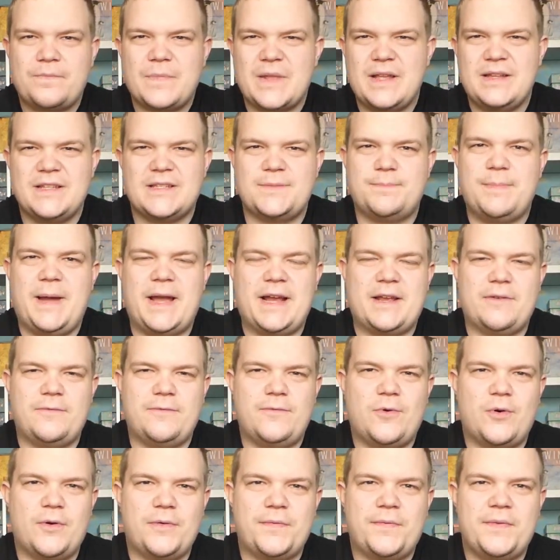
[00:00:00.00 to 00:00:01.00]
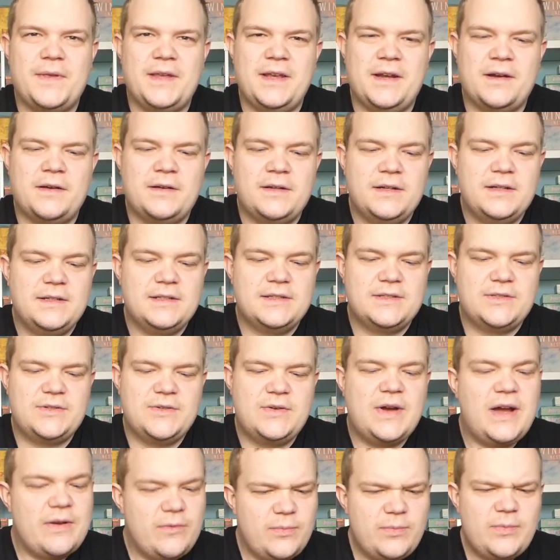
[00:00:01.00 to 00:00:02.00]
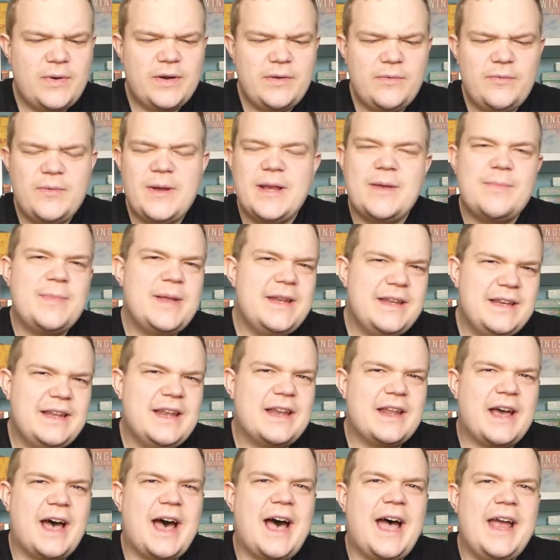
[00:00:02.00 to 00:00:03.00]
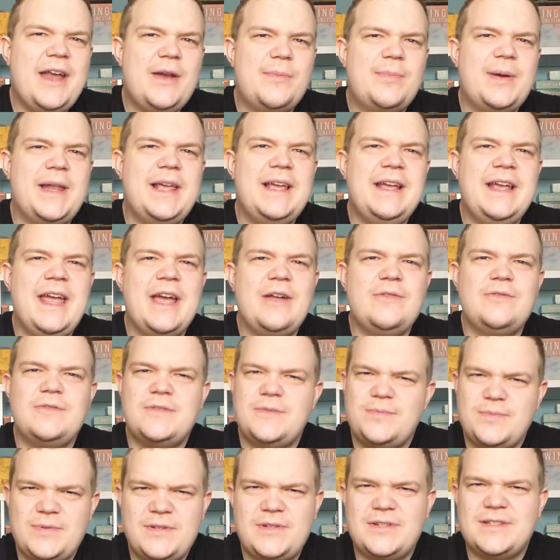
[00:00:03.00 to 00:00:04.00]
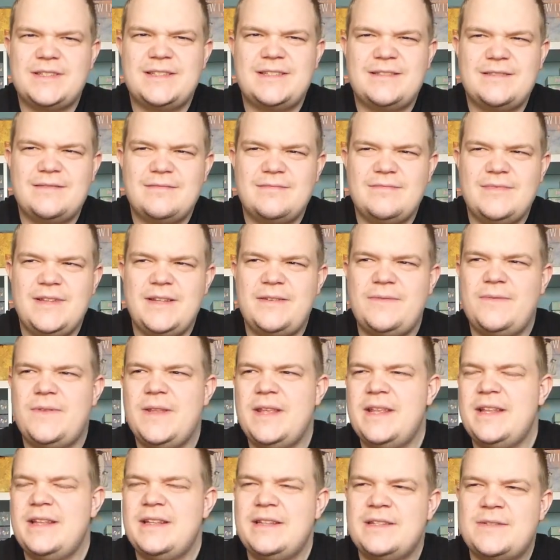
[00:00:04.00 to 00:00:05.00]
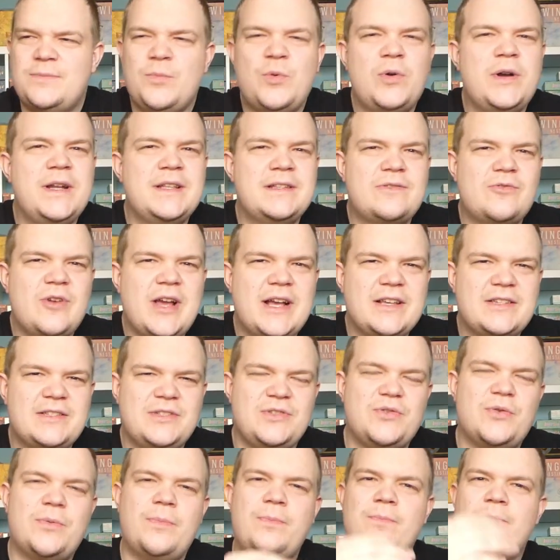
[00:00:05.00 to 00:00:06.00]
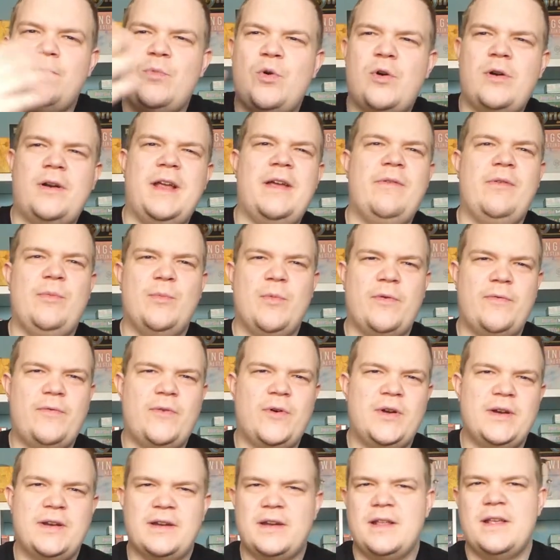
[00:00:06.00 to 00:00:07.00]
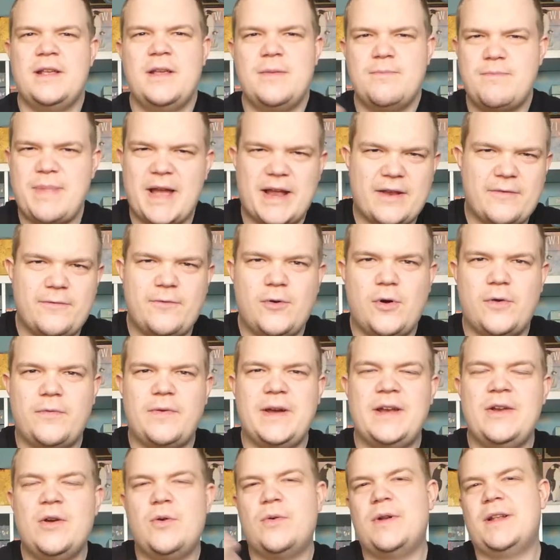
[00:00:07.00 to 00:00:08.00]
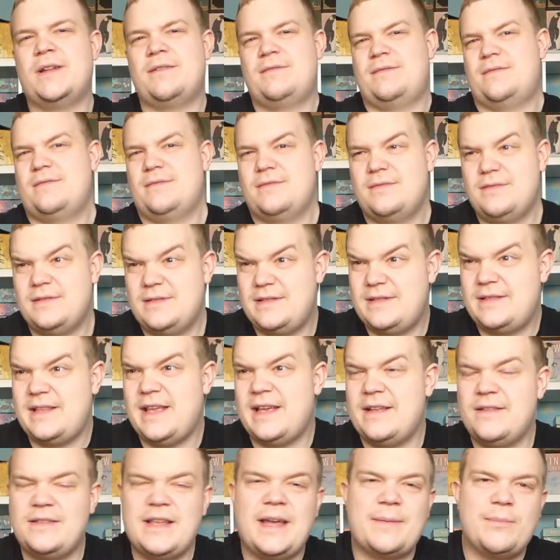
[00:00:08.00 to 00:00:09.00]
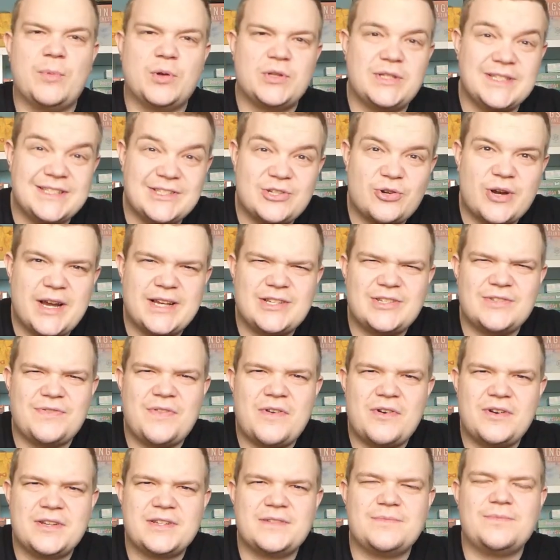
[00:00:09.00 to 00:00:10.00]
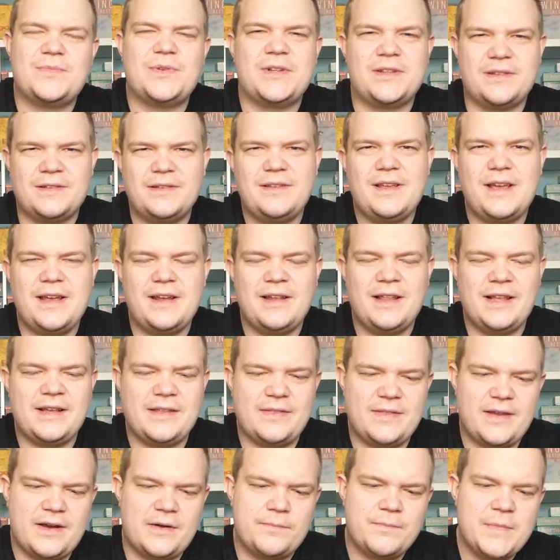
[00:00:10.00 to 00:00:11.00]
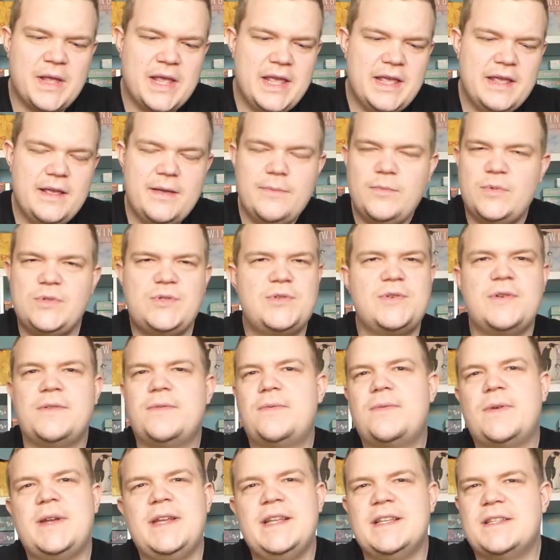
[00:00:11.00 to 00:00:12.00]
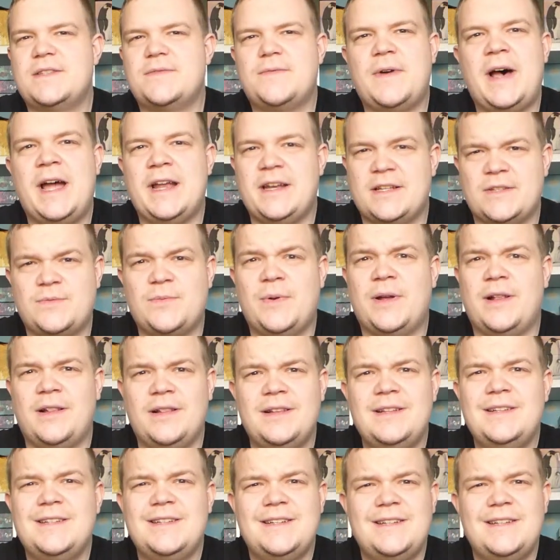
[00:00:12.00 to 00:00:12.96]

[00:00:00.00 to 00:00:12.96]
This back and forth here. So I would probably recommend it at higher player counts because it is more interaction, you're having more fun back and forth. I know that much interaction there isn't, but I like it there. But 2 and 3 is fine as well,